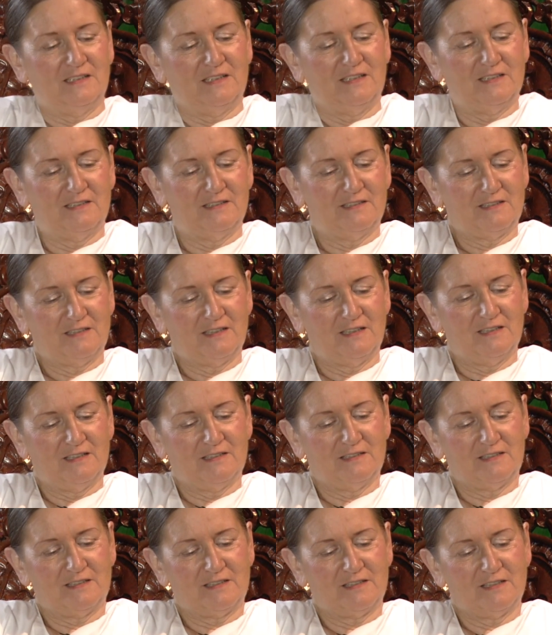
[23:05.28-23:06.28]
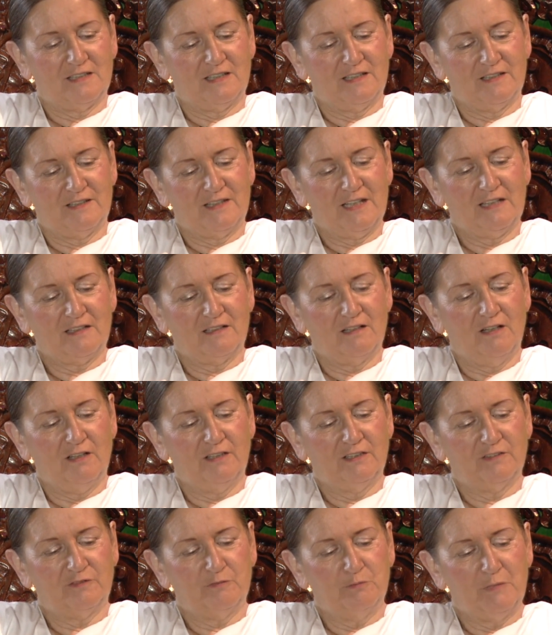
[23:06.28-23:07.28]
It's that
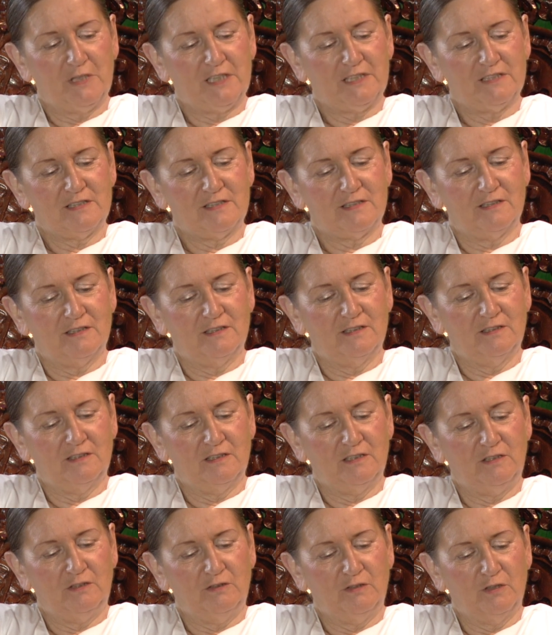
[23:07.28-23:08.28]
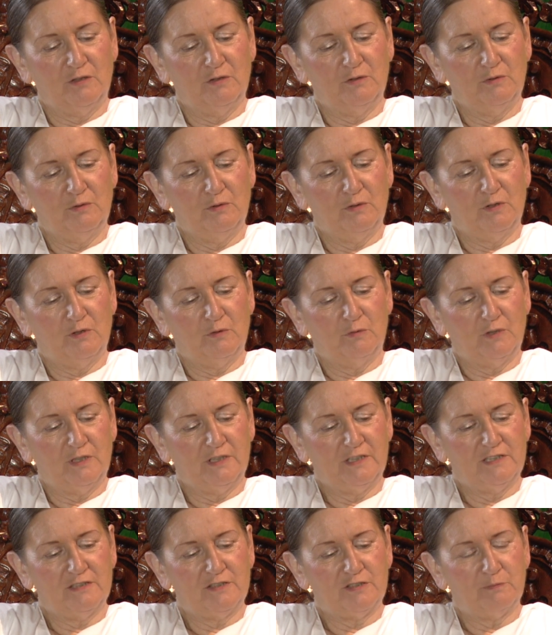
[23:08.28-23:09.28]
kind of medicine,
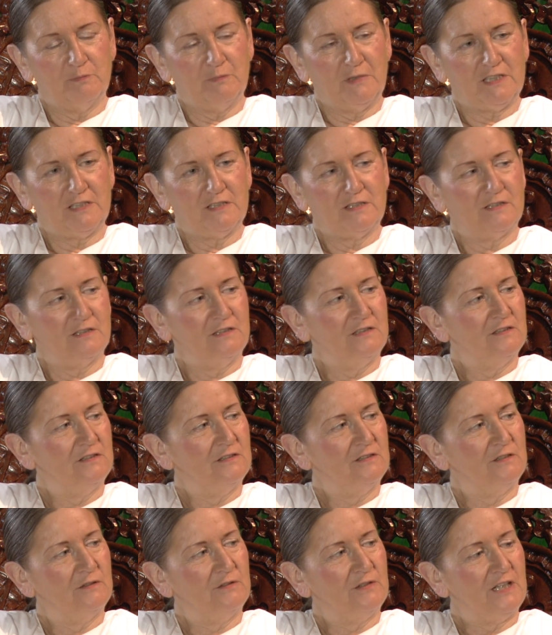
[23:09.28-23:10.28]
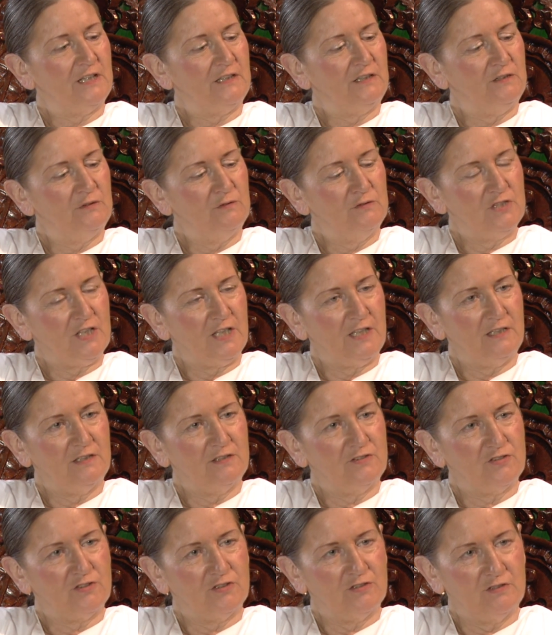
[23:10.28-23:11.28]
one is medicine that you take
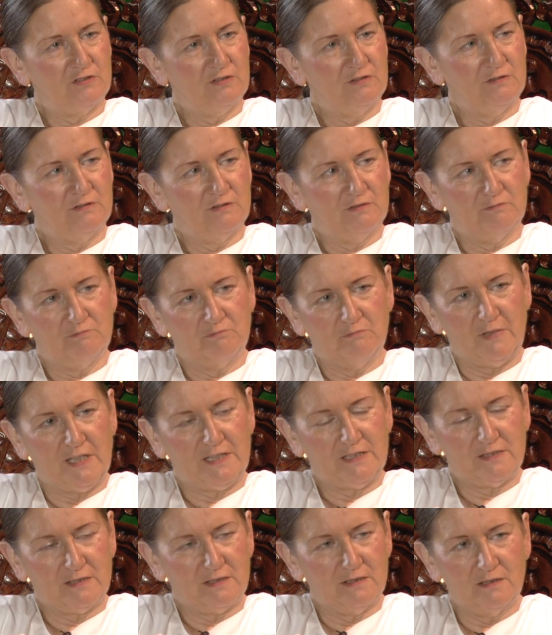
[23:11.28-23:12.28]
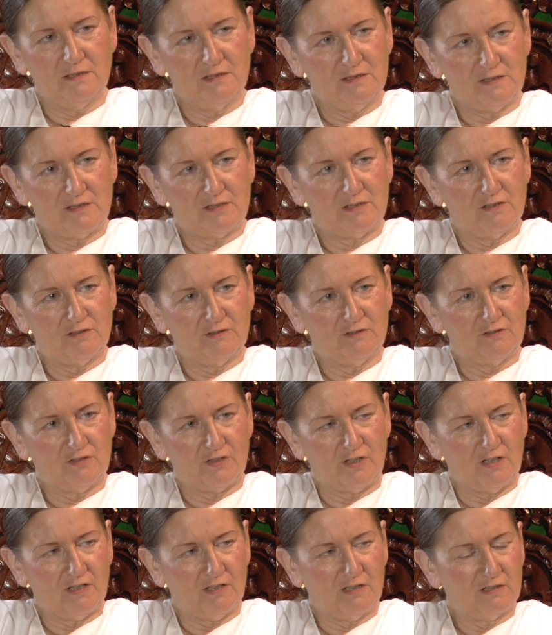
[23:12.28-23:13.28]
certain medicines, certain
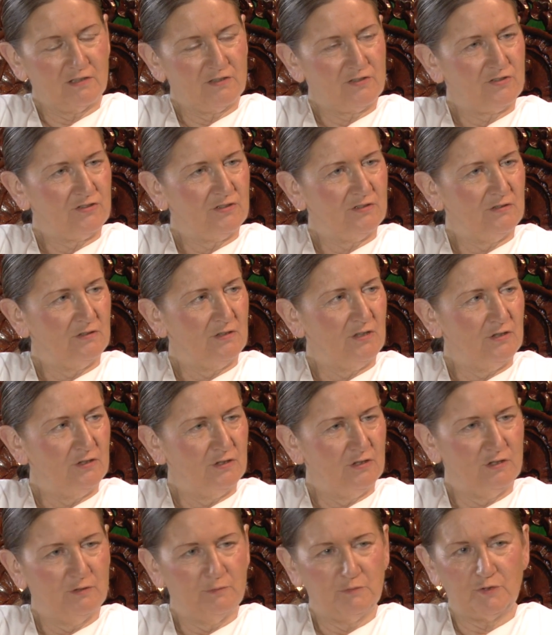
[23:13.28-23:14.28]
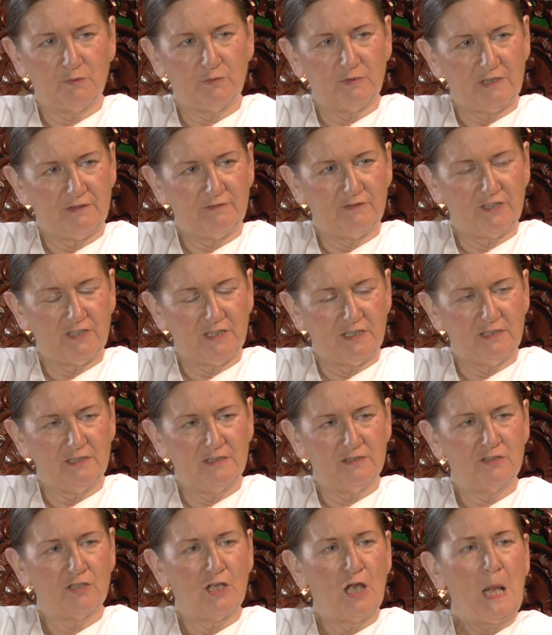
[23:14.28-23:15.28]
drugs, certain herbs, whatever it
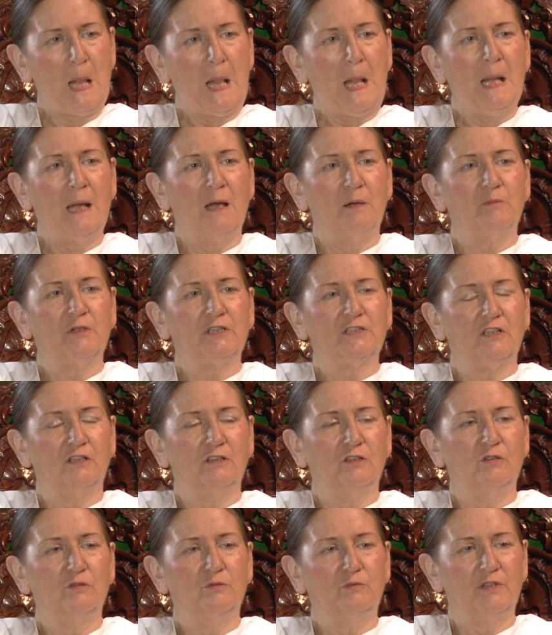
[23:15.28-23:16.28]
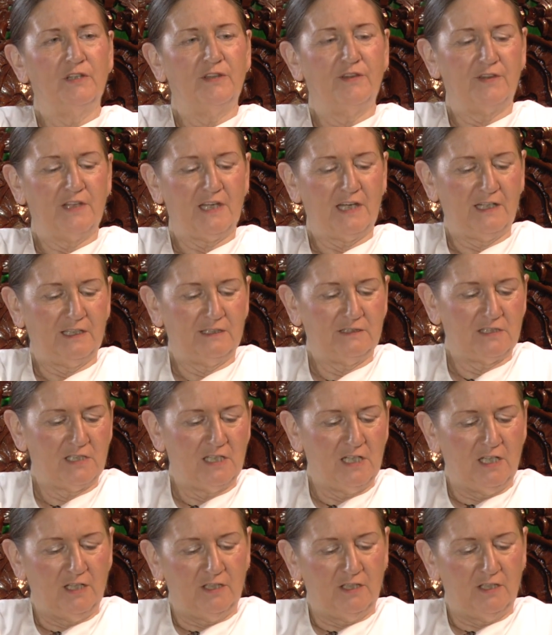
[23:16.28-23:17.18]
is, but along with that,